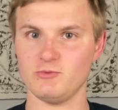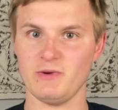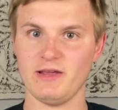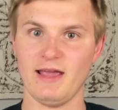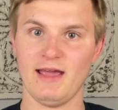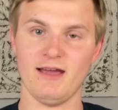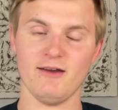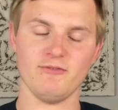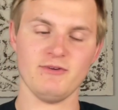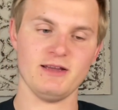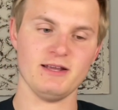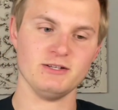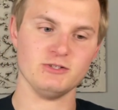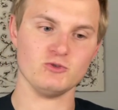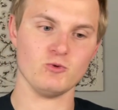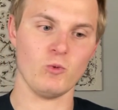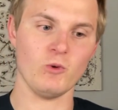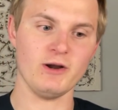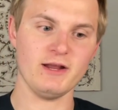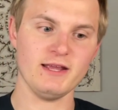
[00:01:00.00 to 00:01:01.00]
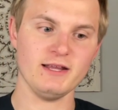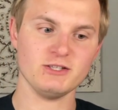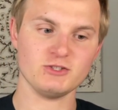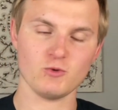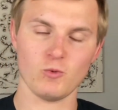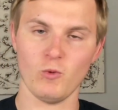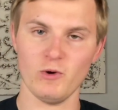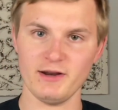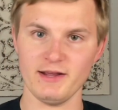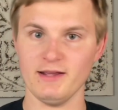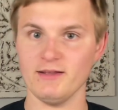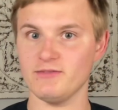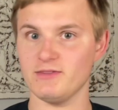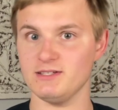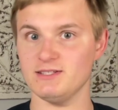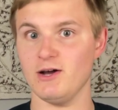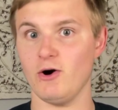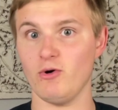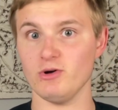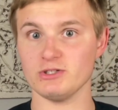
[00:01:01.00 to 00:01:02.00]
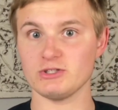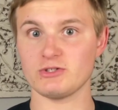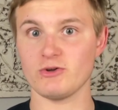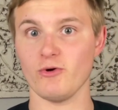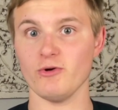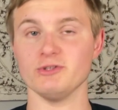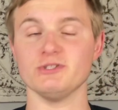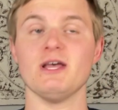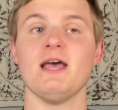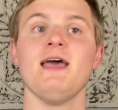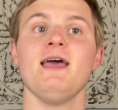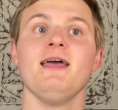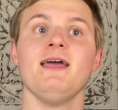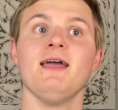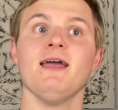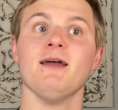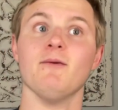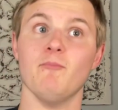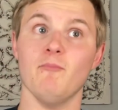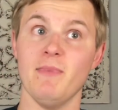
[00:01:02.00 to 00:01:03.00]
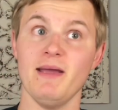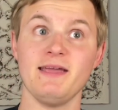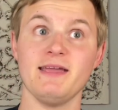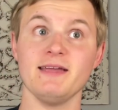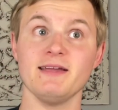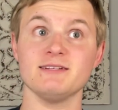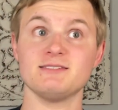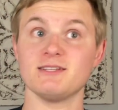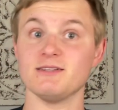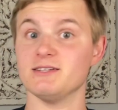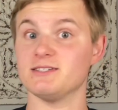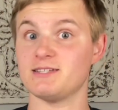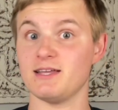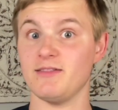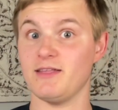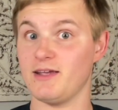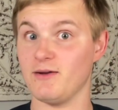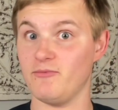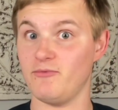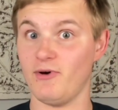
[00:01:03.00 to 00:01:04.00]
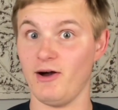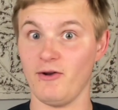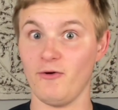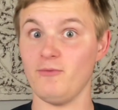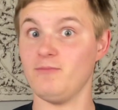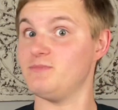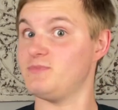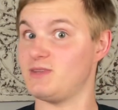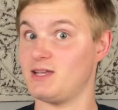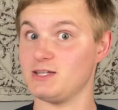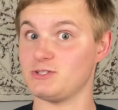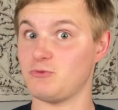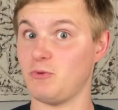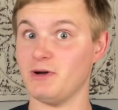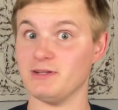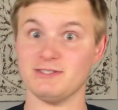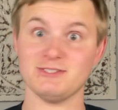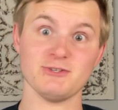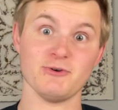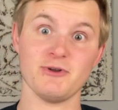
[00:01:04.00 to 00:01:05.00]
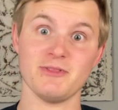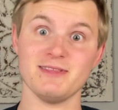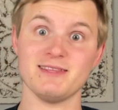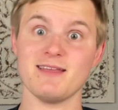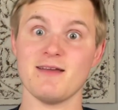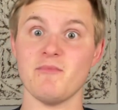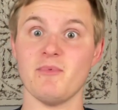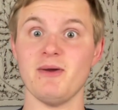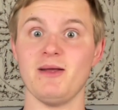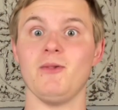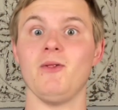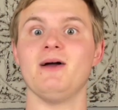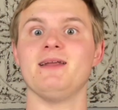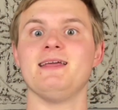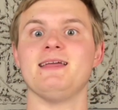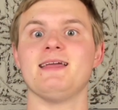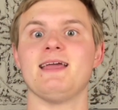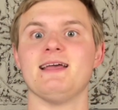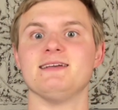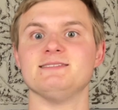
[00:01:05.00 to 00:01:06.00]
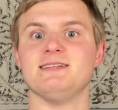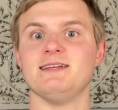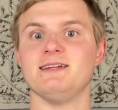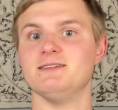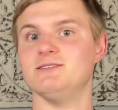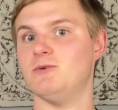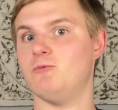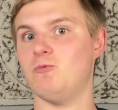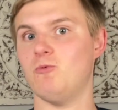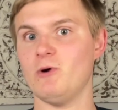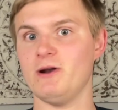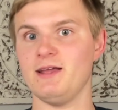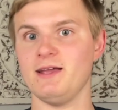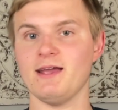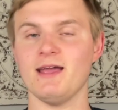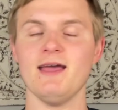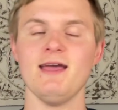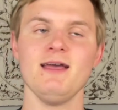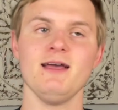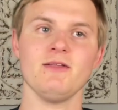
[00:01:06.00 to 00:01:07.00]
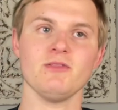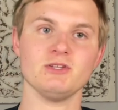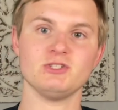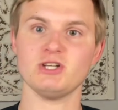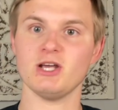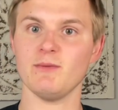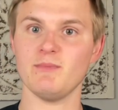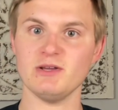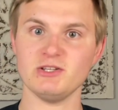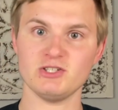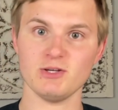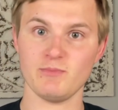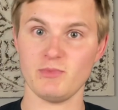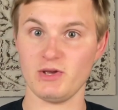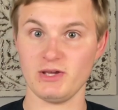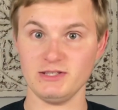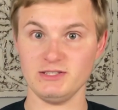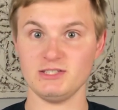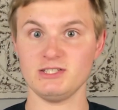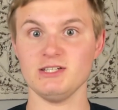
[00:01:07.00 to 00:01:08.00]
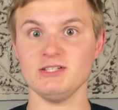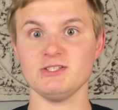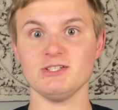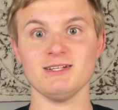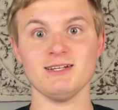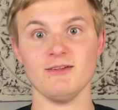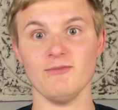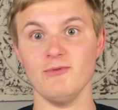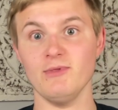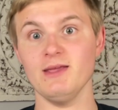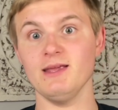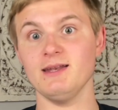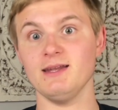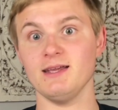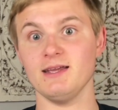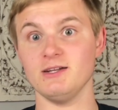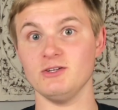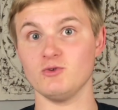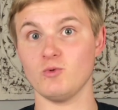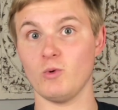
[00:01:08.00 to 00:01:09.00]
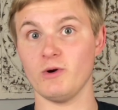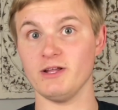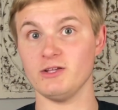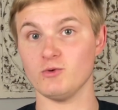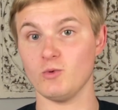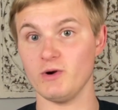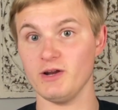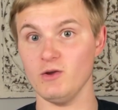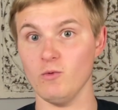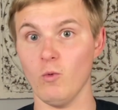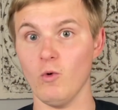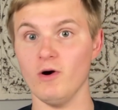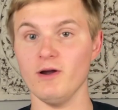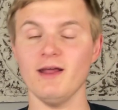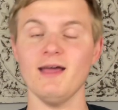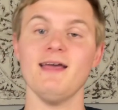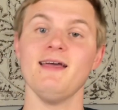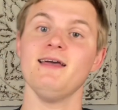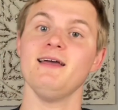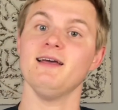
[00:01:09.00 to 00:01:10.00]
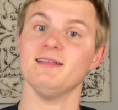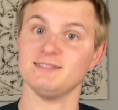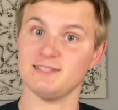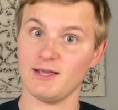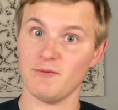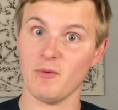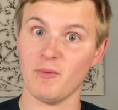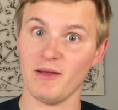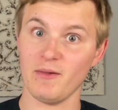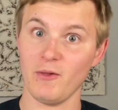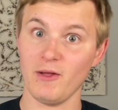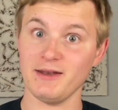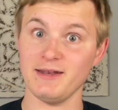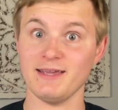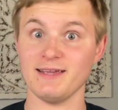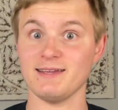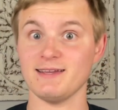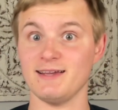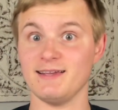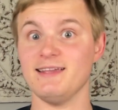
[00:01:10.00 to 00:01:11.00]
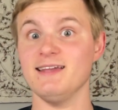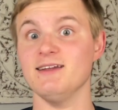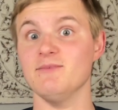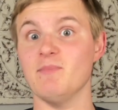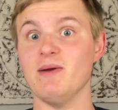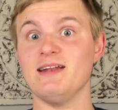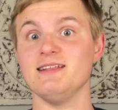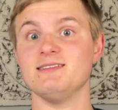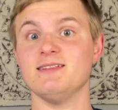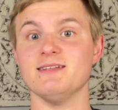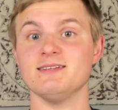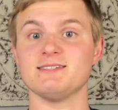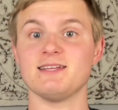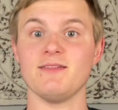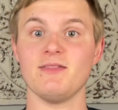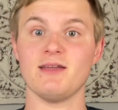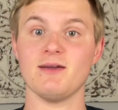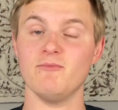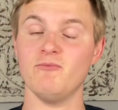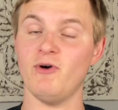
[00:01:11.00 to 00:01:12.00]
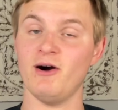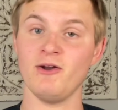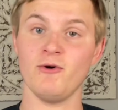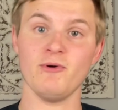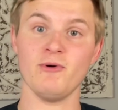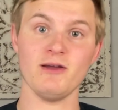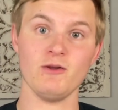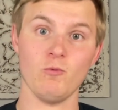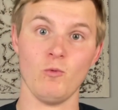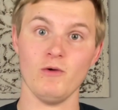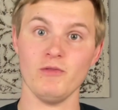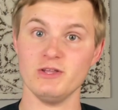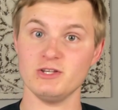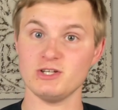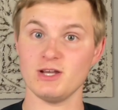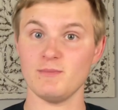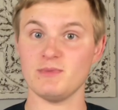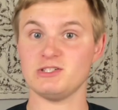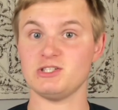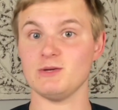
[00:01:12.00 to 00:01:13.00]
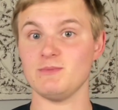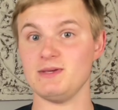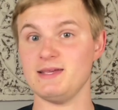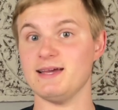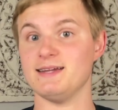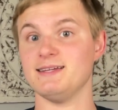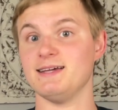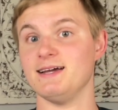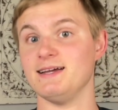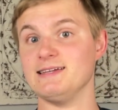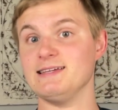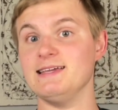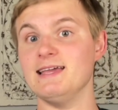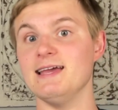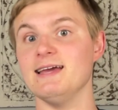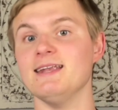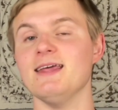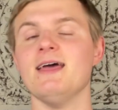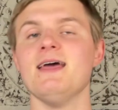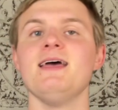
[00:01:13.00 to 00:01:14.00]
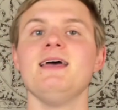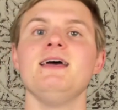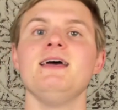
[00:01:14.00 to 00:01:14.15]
we have in 2020, the Dallas Stars making it to the Stanley Cup Final. Guess what? So did the Tampa Bay Lightning, as they ended up winning the championship that season. Then in 2021, Tampa Bay Lightning again made it to the Stanley Cup Final and won the championship yet again.